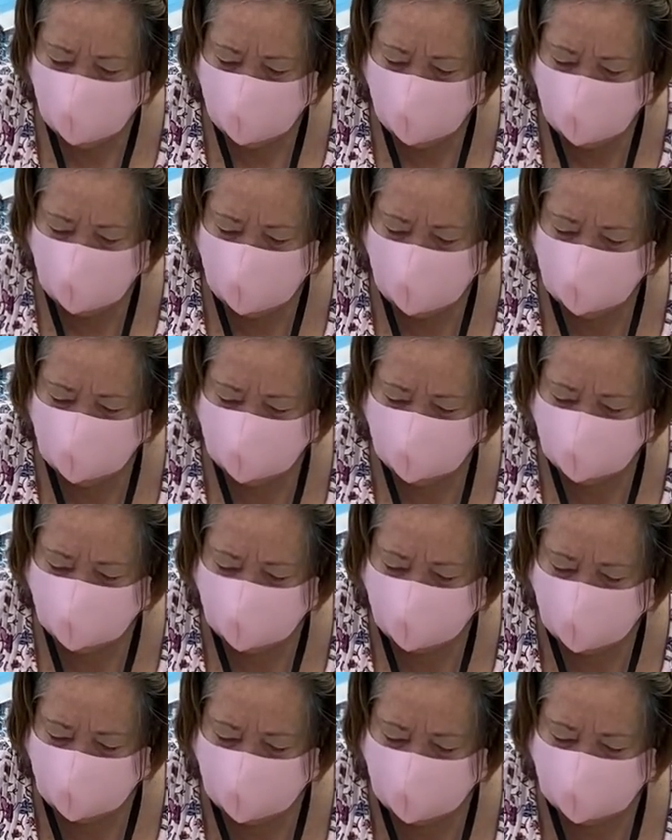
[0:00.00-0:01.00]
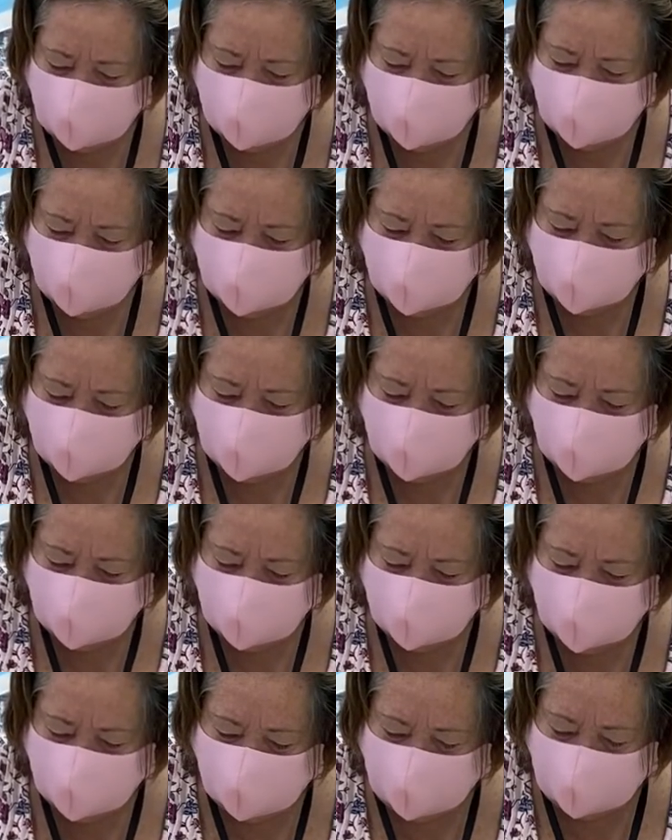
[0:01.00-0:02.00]
I thought in the front
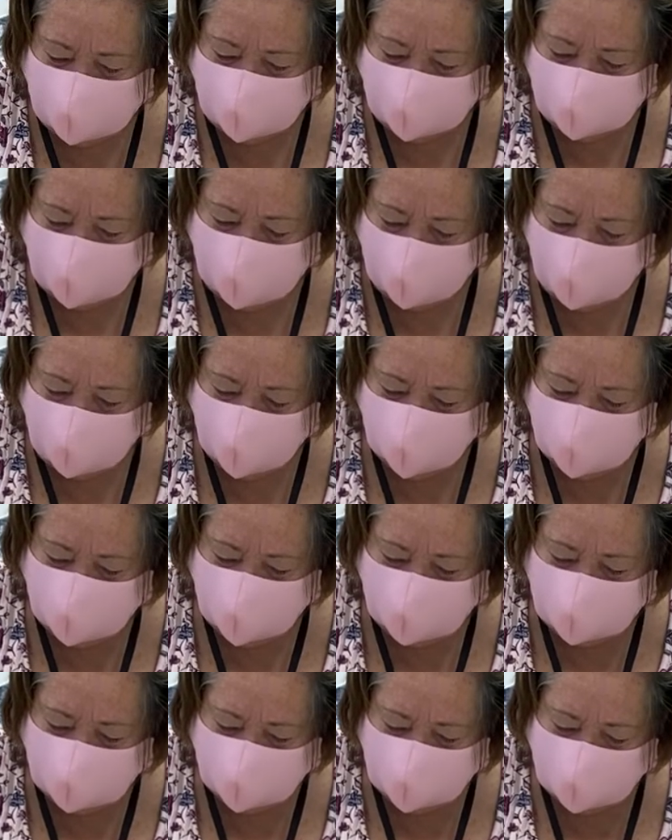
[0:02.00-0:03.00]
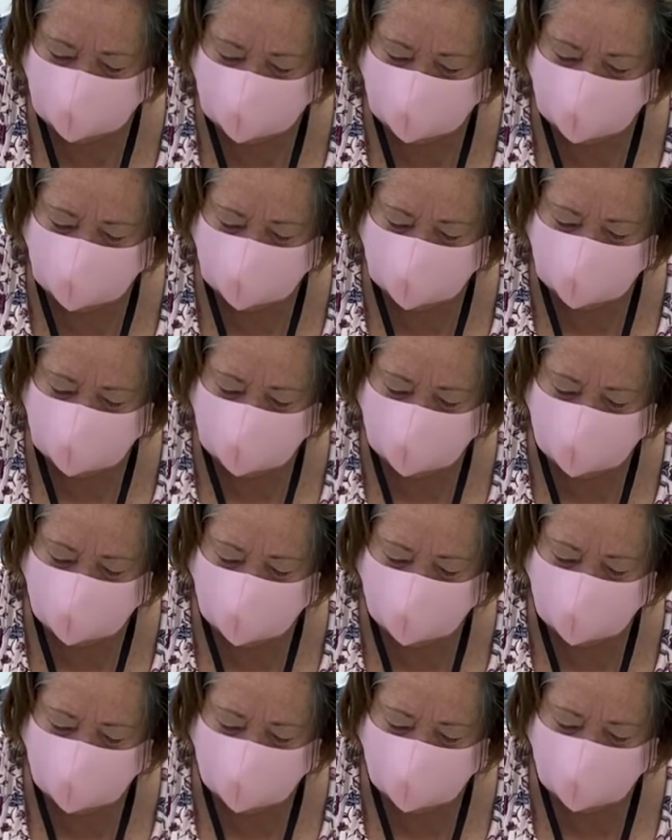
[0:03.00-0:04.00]
of mine, I would make like a
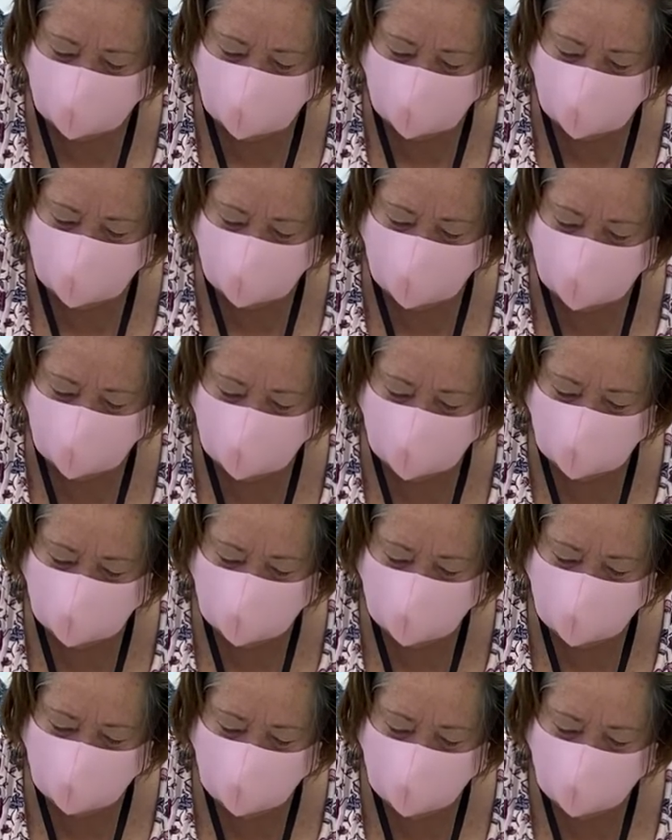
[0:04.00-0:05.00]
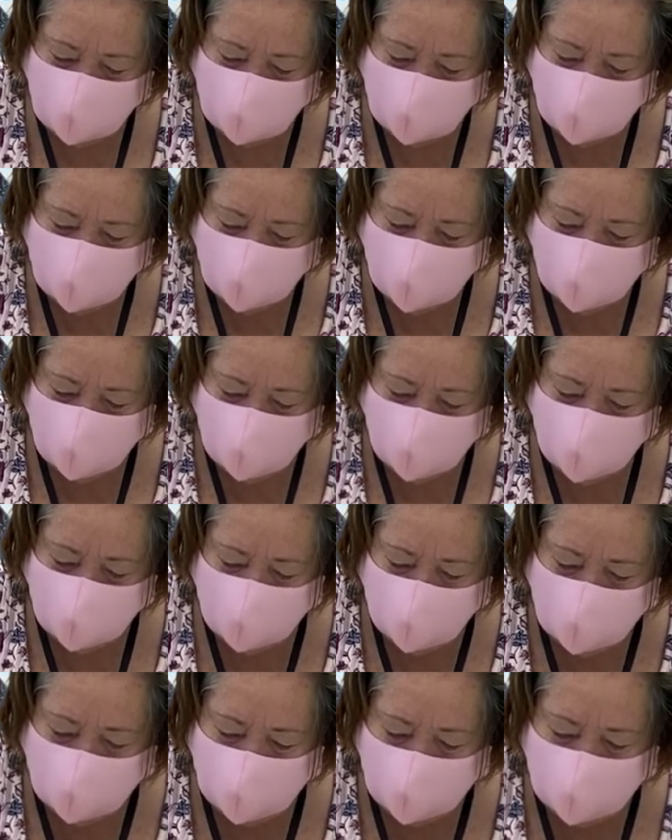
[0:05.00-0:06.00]
little
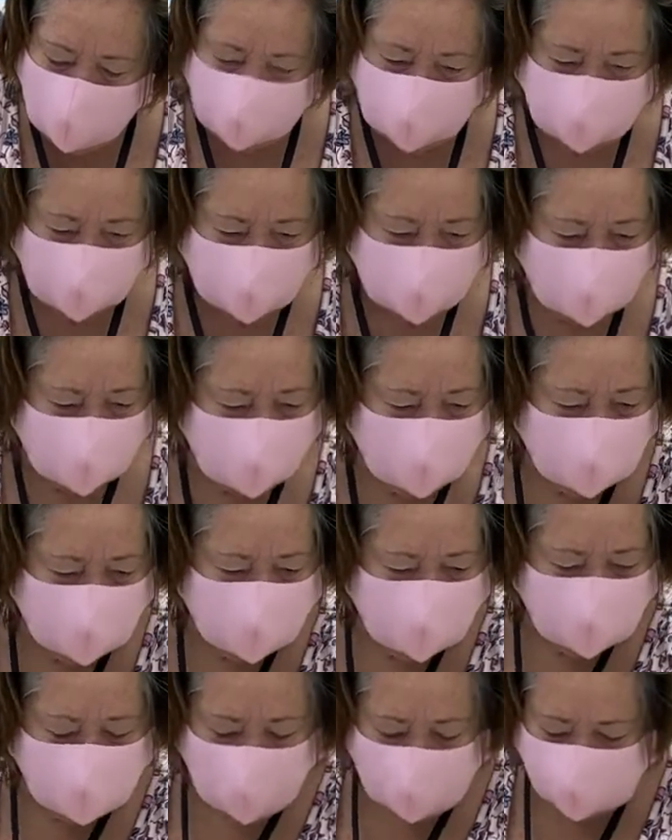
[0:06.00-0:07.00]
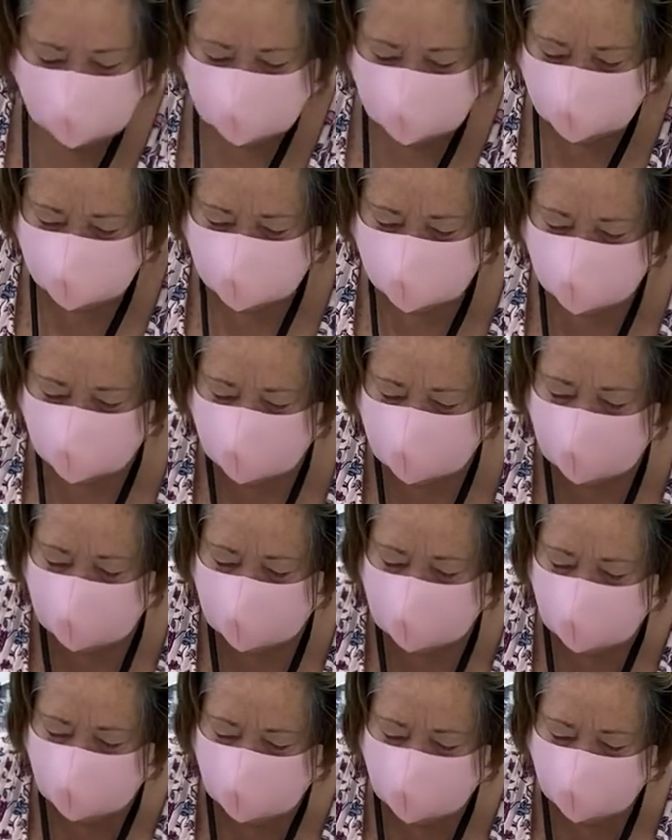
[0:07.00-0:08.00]
water. So I just am
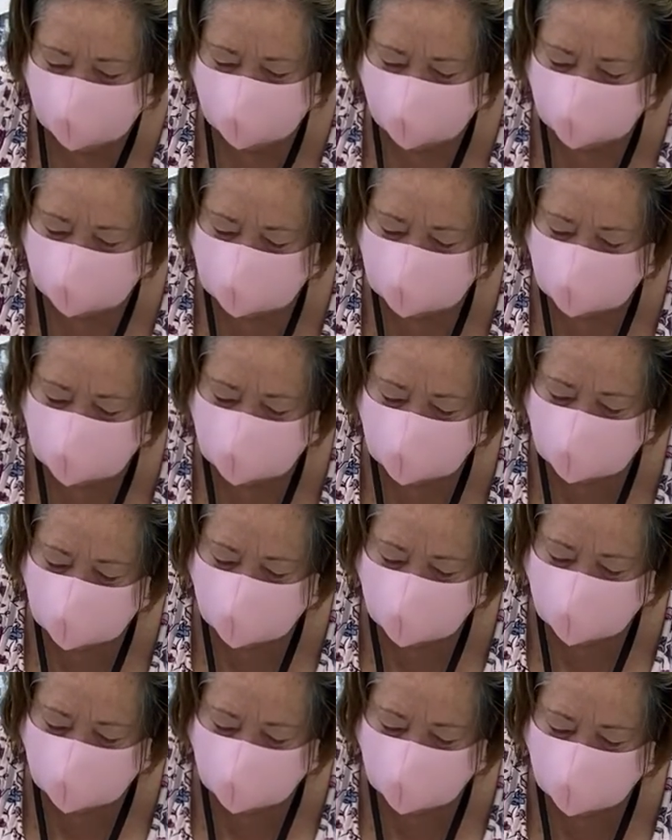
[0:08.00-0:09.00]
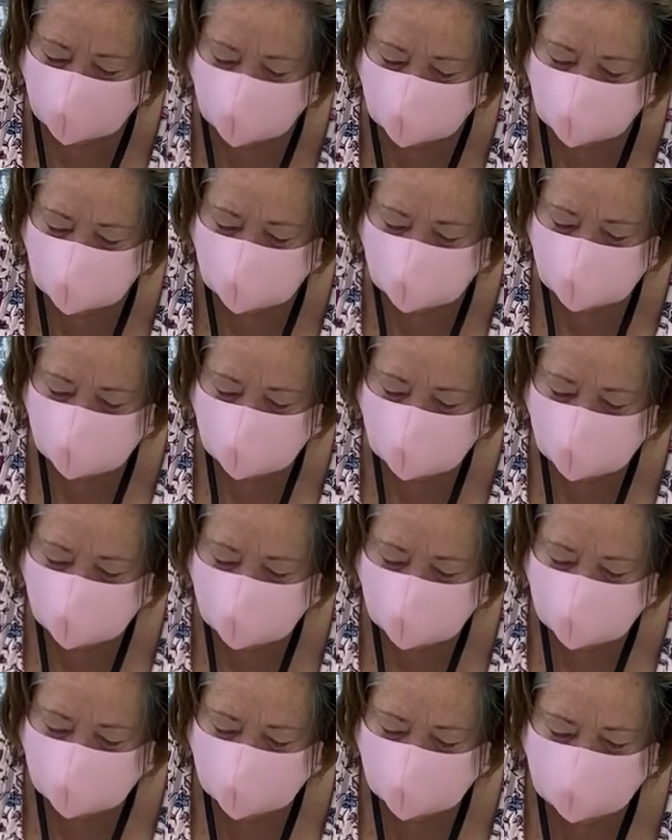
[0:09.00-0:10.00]
taking the blue
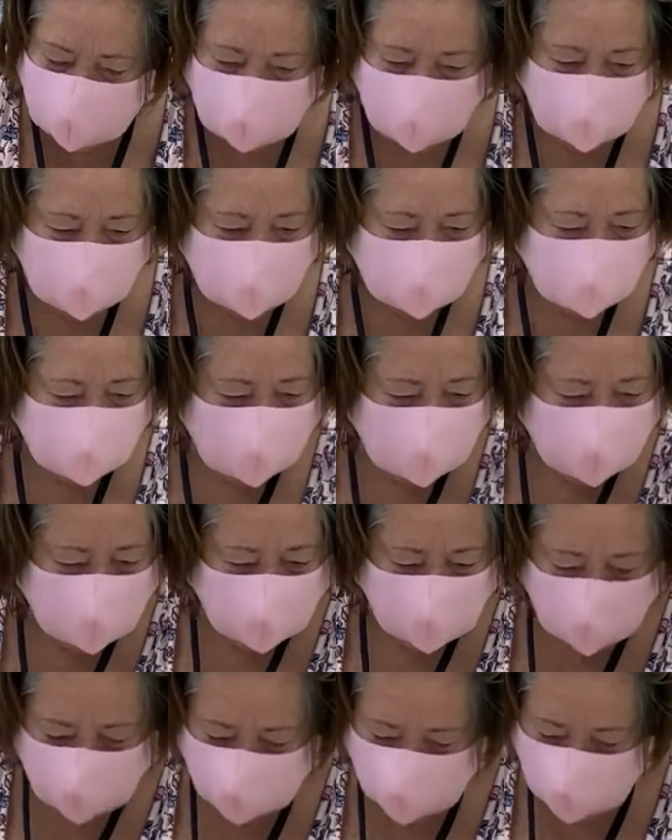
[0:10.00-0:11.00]
beads